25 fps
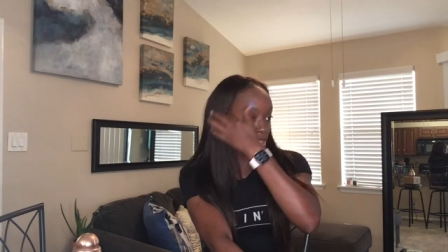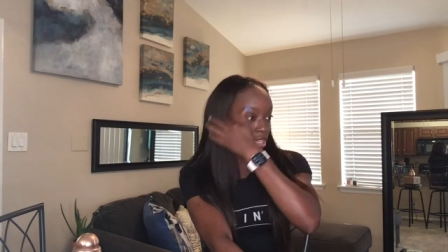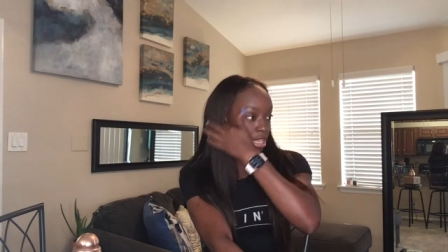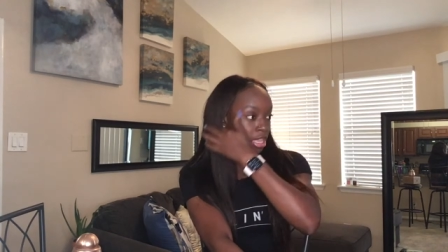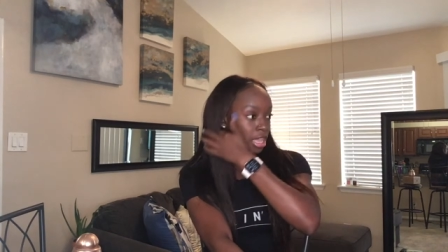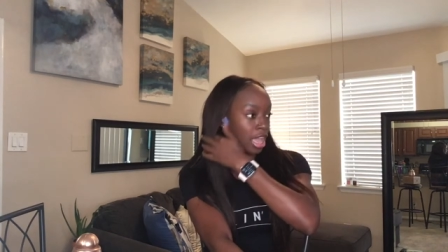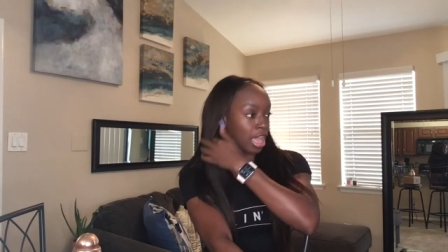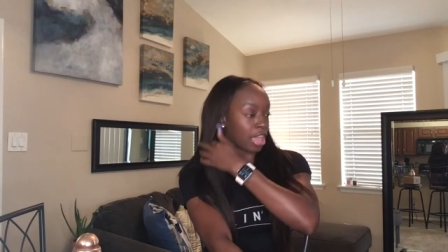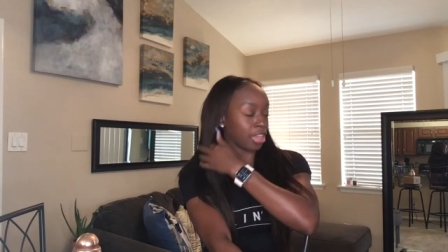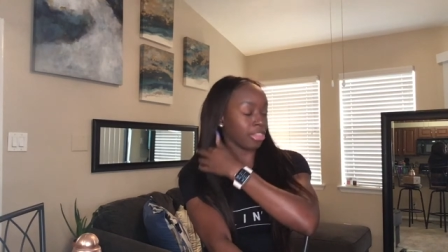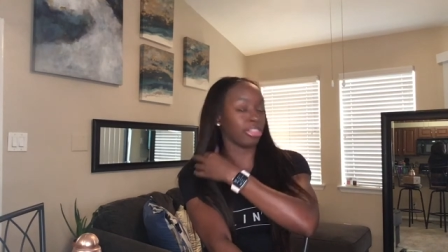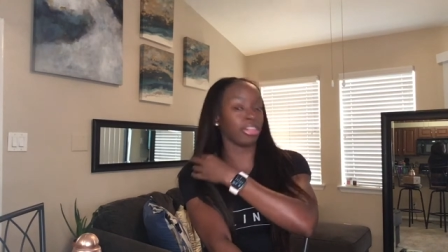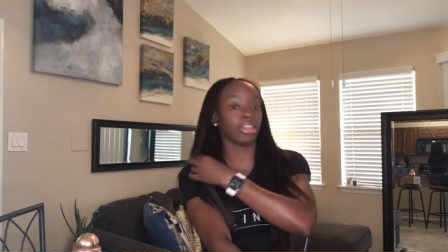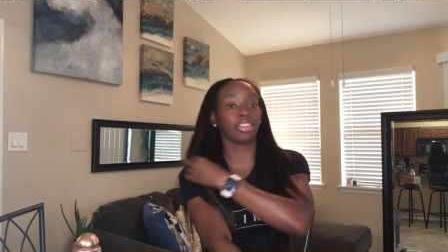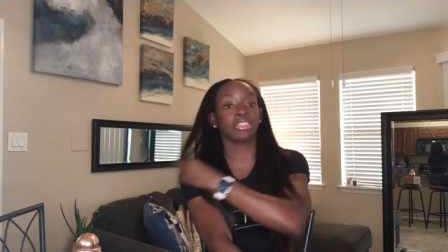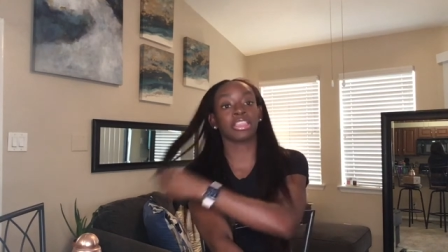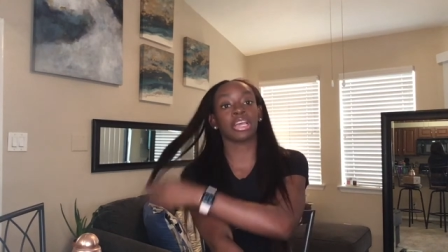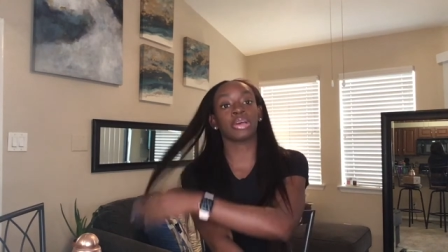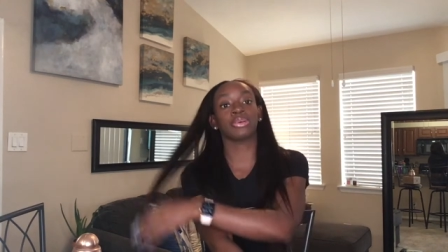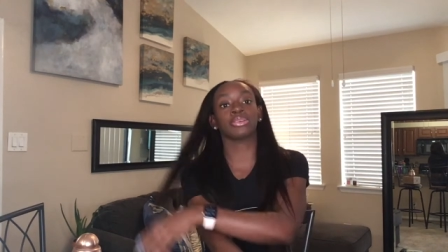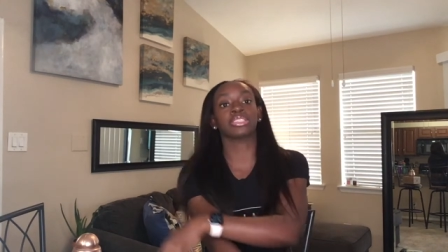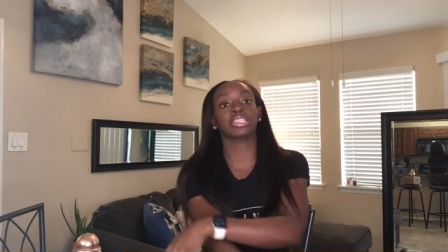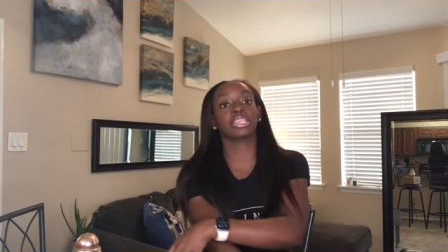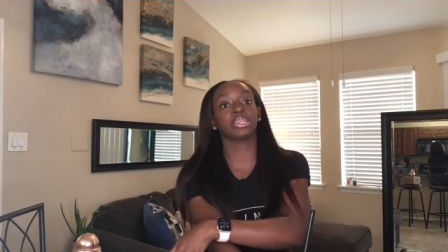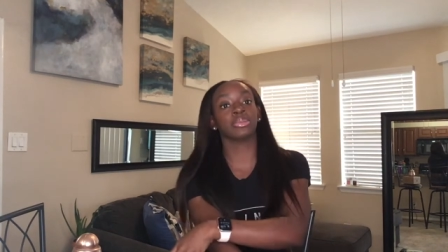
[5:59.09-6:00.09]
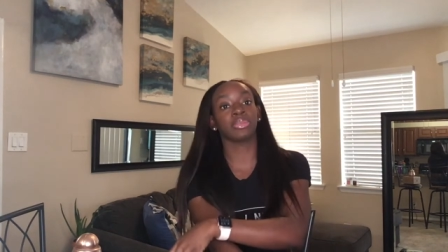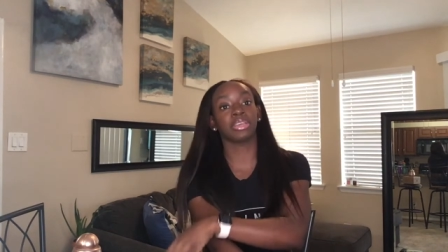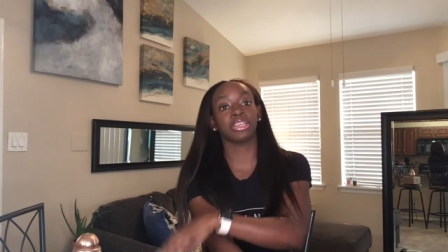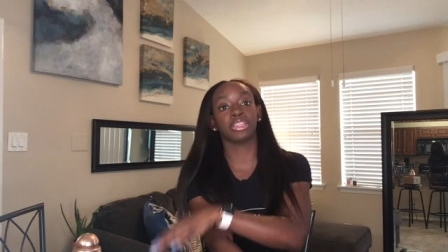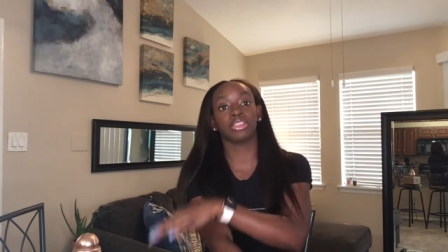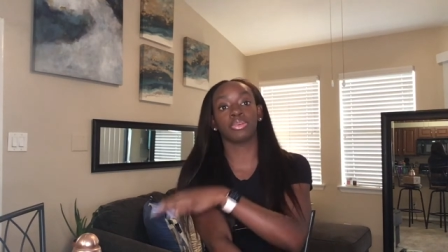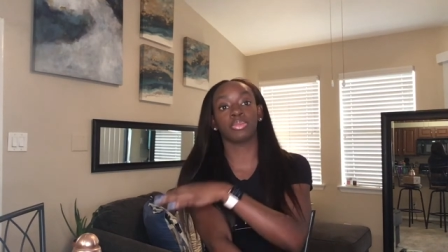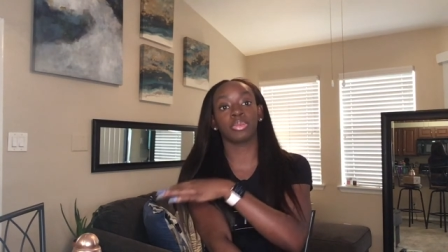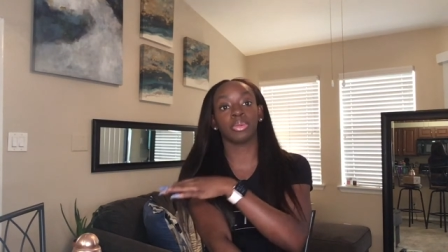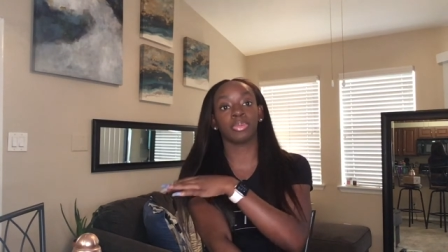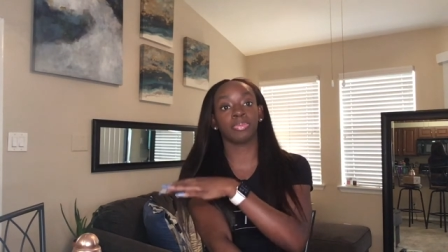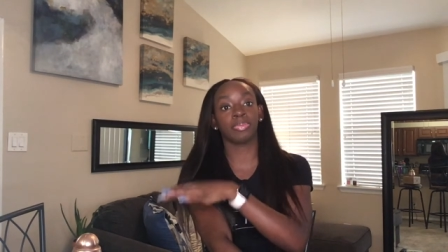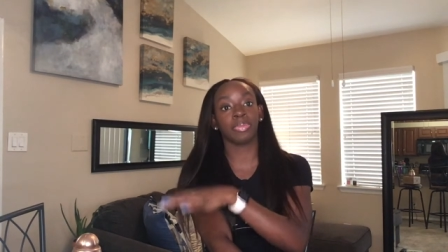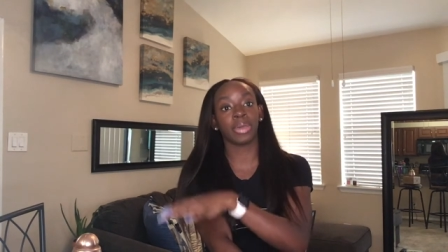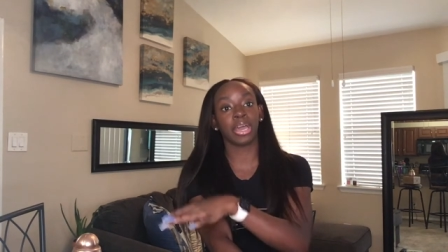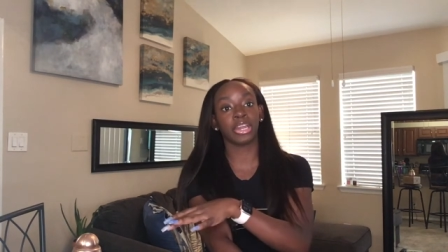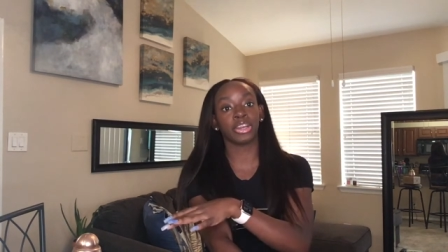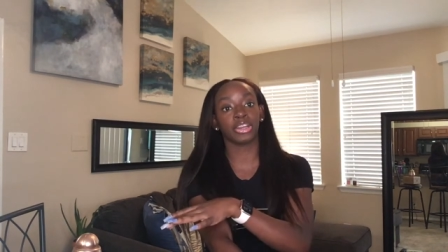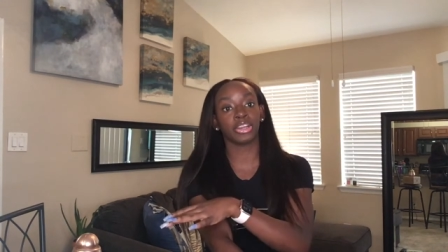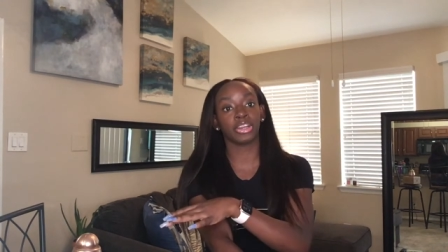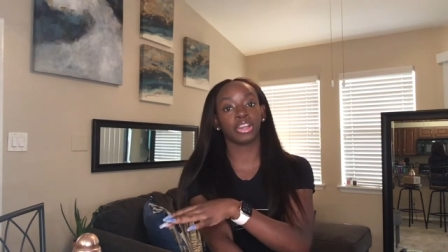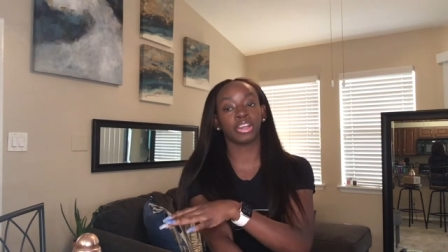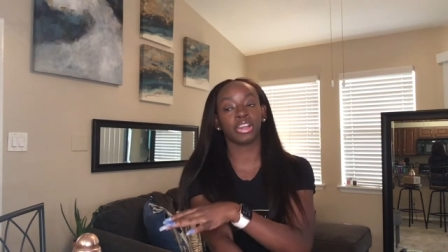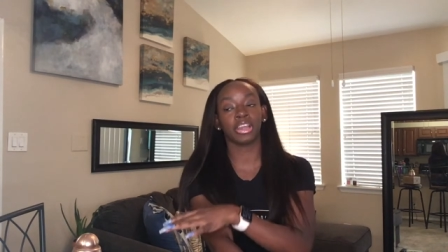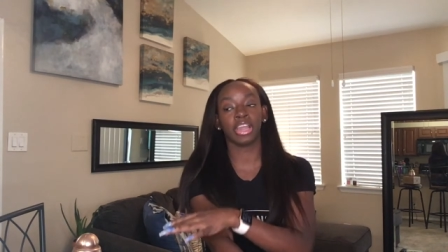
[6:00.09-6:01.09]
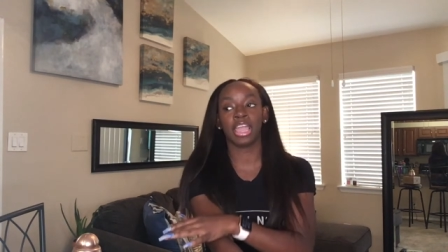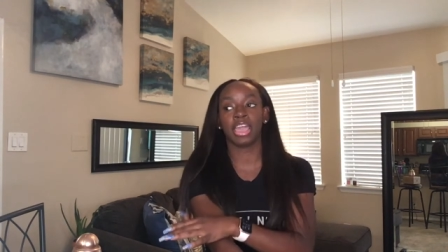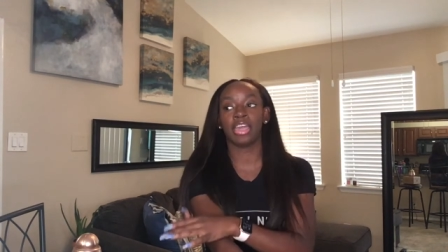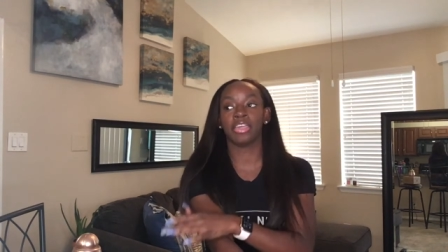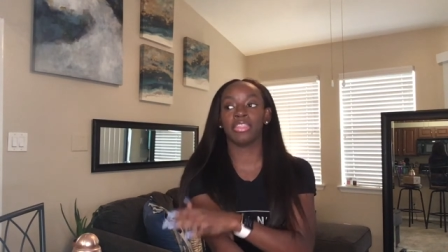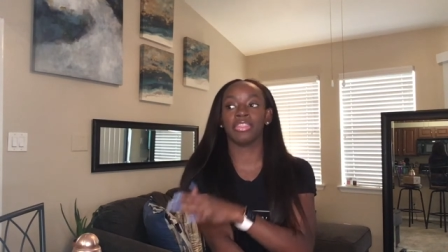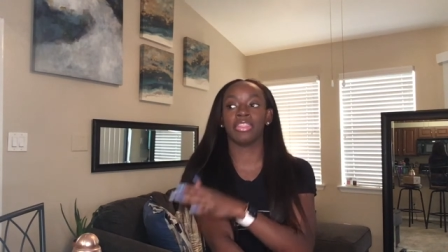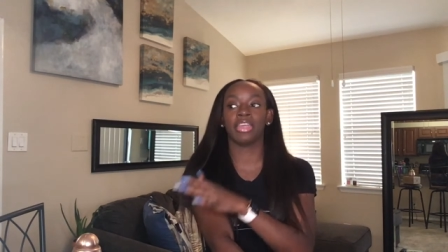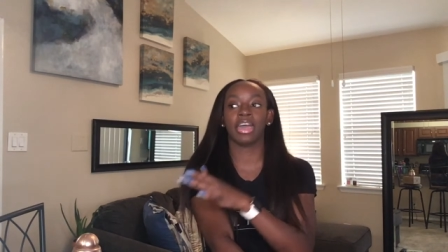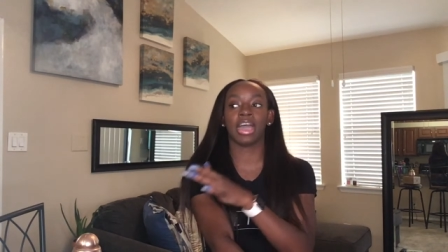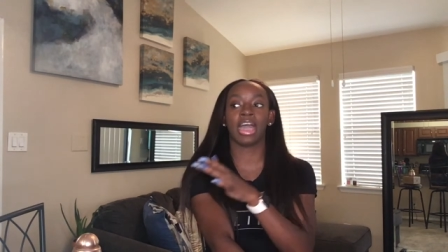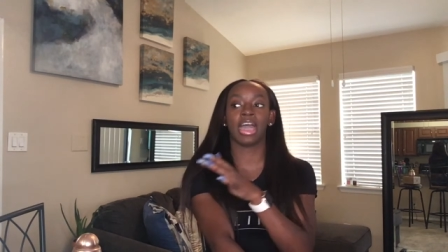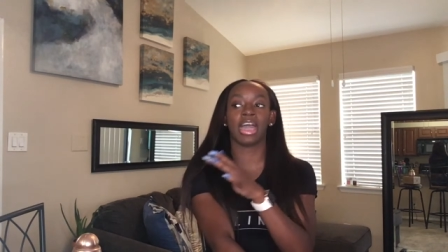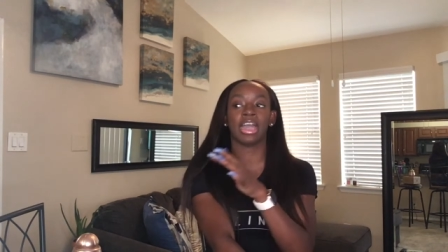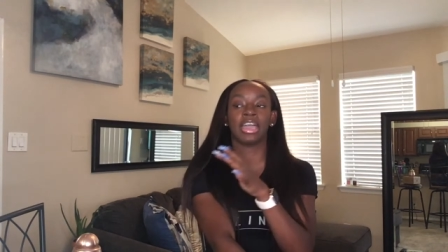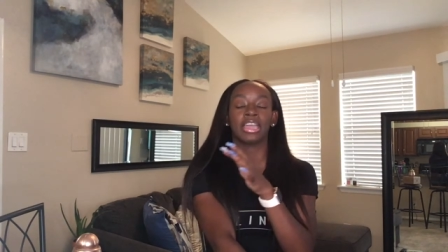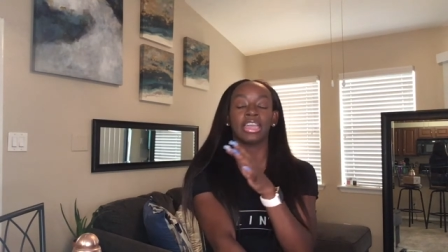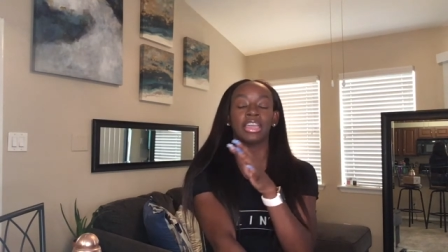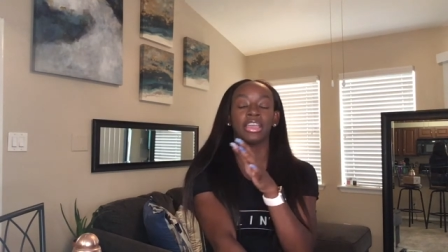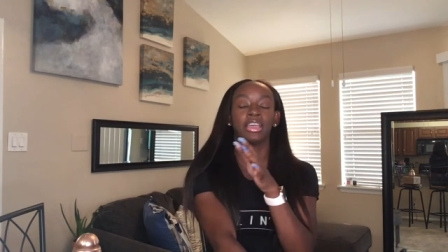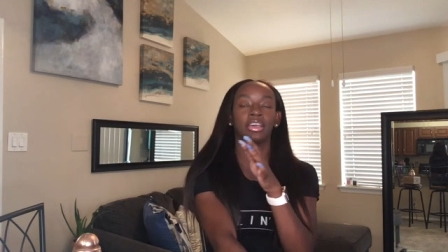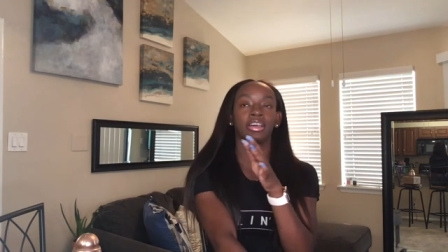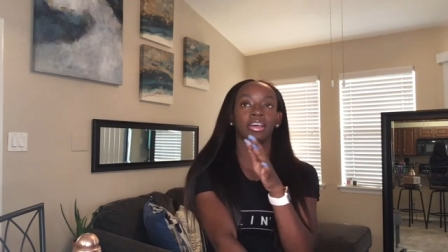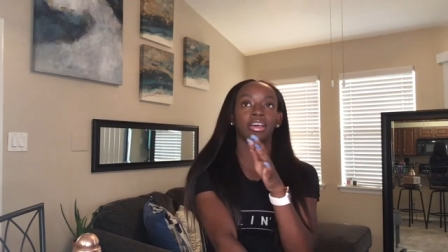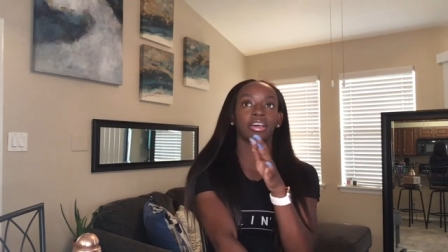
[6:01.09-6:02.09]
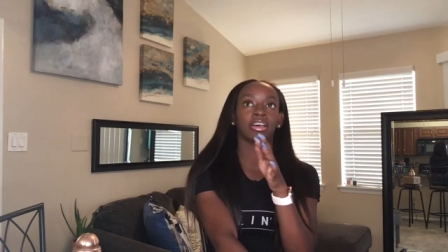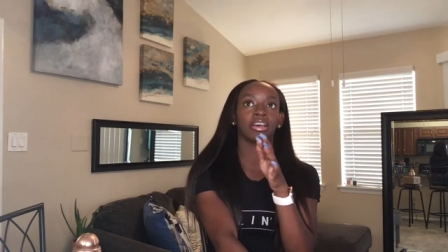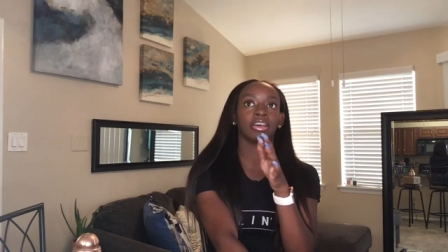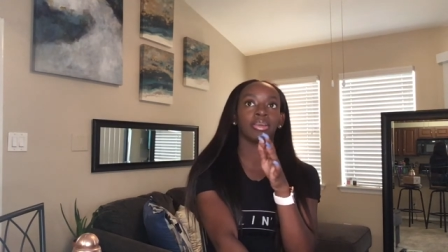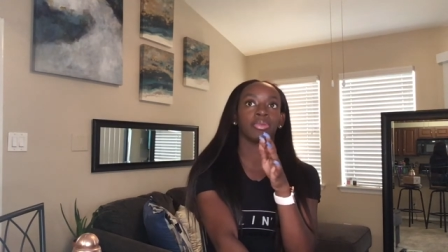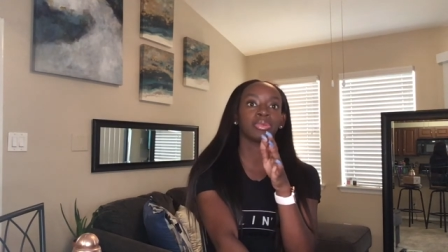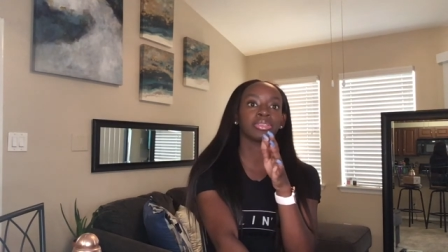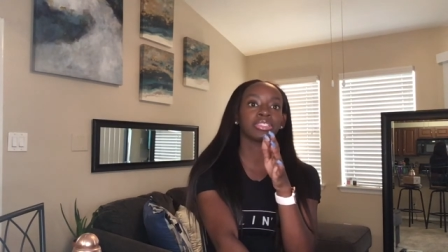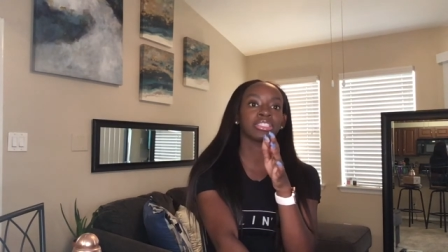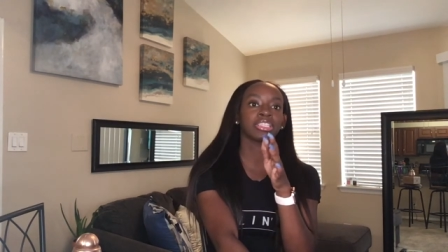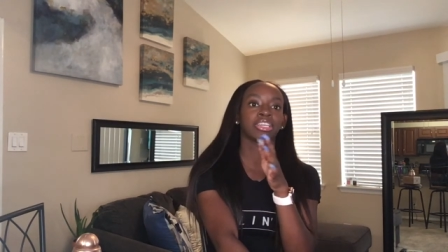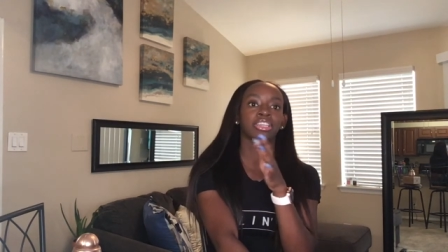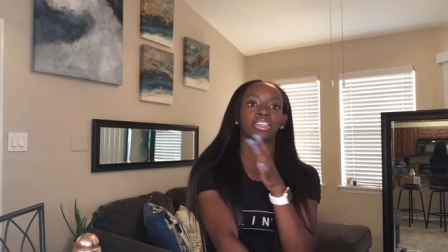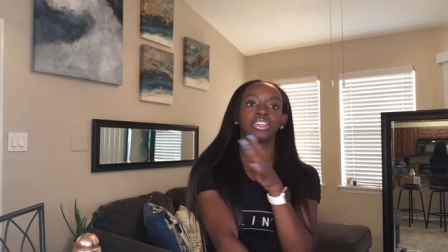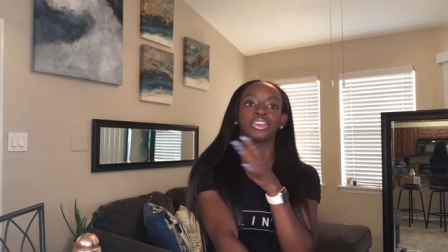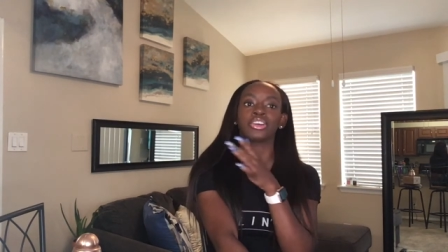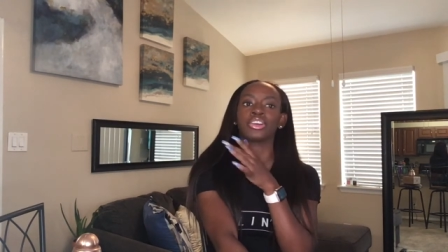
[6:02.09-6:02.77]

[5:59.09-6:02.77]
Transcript: I thought that was going to be a little bit better and that it wasn't going to